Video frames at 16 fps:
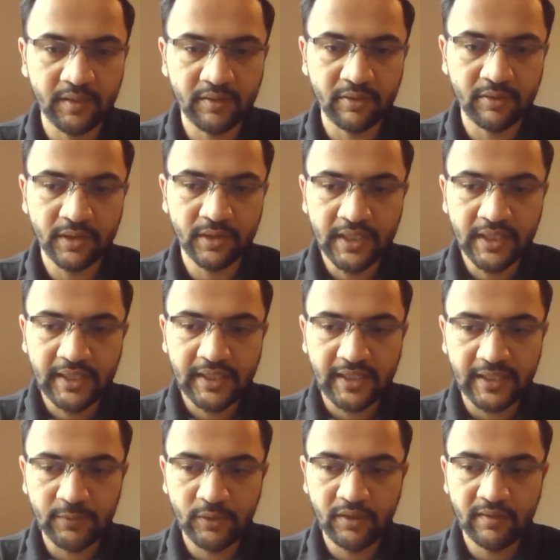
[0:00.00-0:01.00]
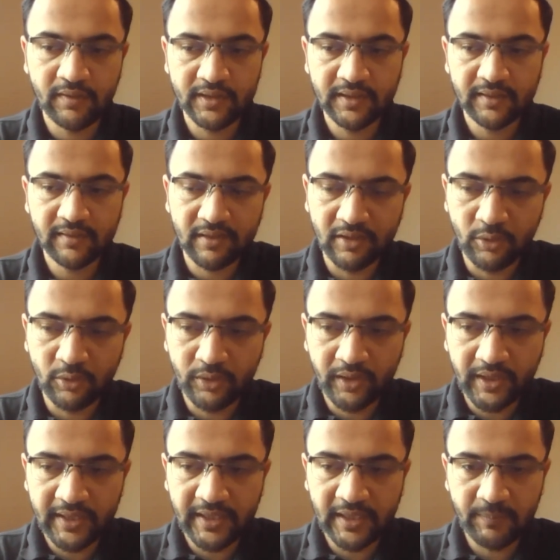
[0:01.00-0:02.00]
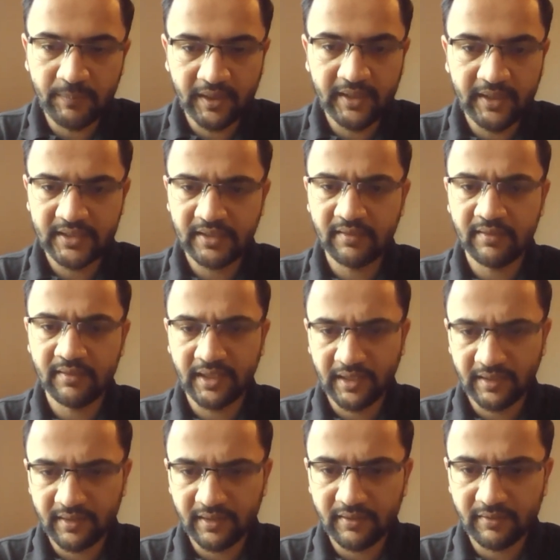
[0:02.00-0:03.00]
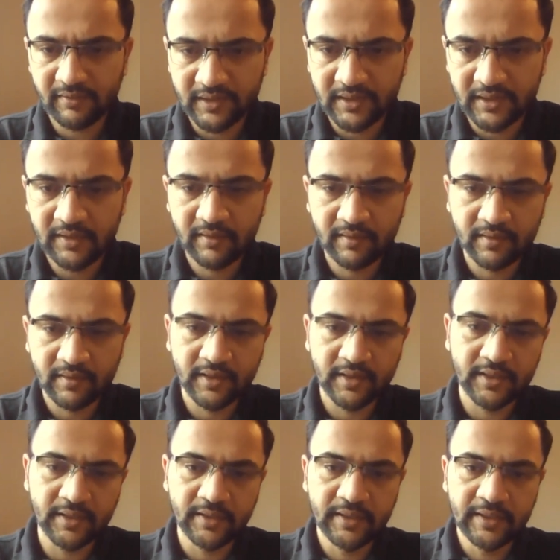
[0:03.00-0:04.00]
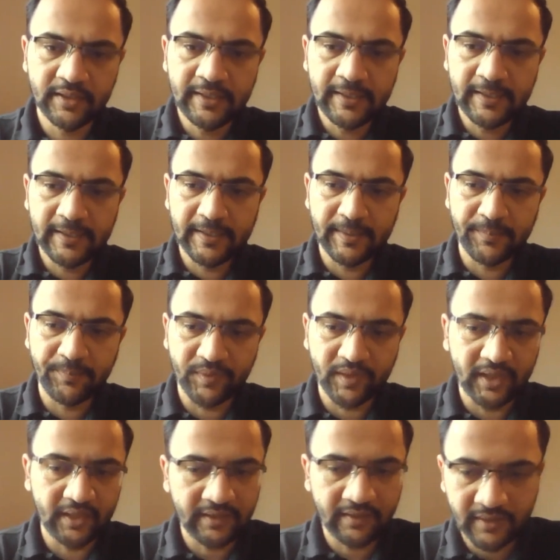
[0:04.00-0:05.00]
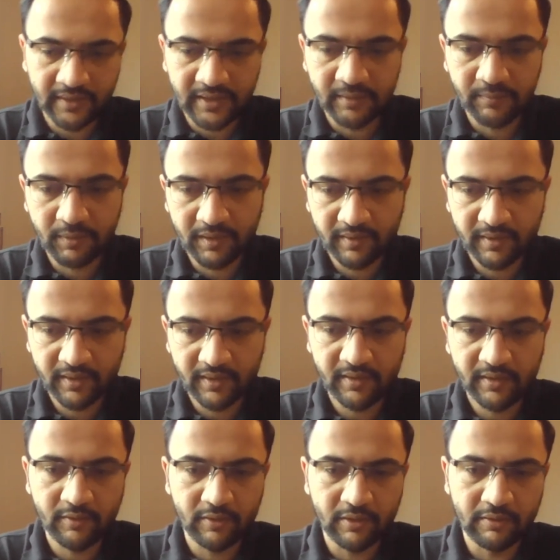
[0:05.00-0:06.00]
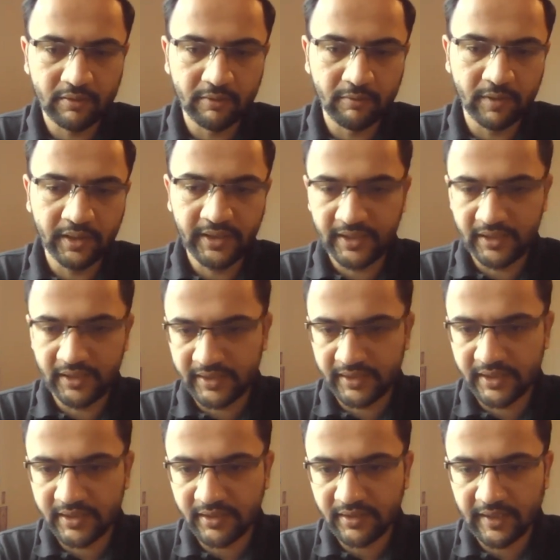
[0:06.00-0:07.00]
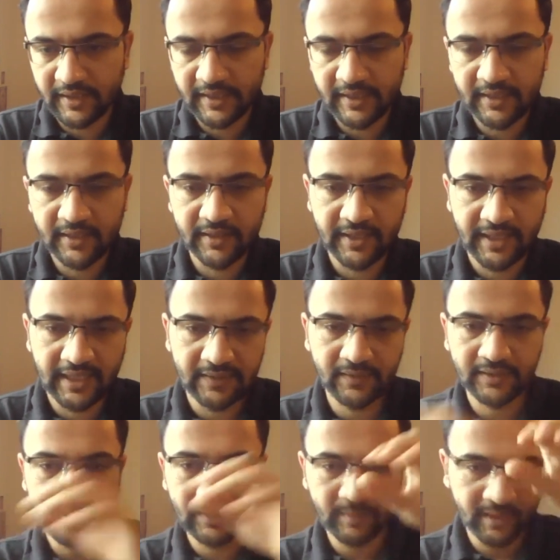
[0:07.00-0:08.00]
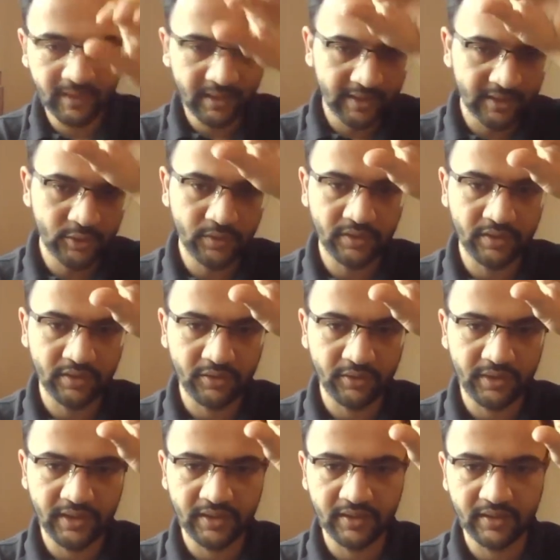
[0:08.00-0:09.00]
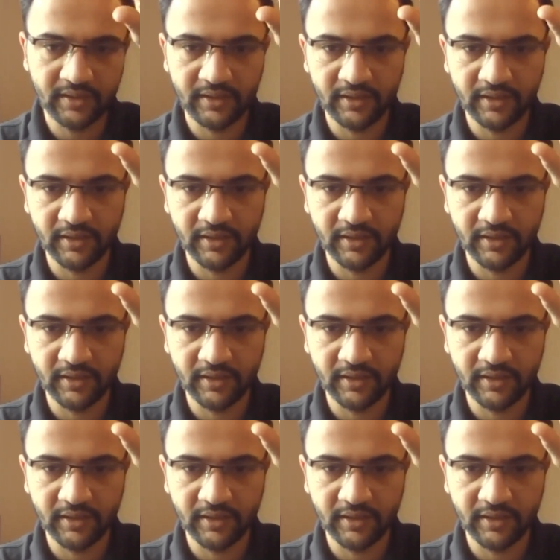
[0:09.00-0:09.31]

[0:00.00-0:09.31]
So I would suggest looking at Epic Kitchen's dataset, which is, as I said, a person working in the kitchen and they have a camera attached to their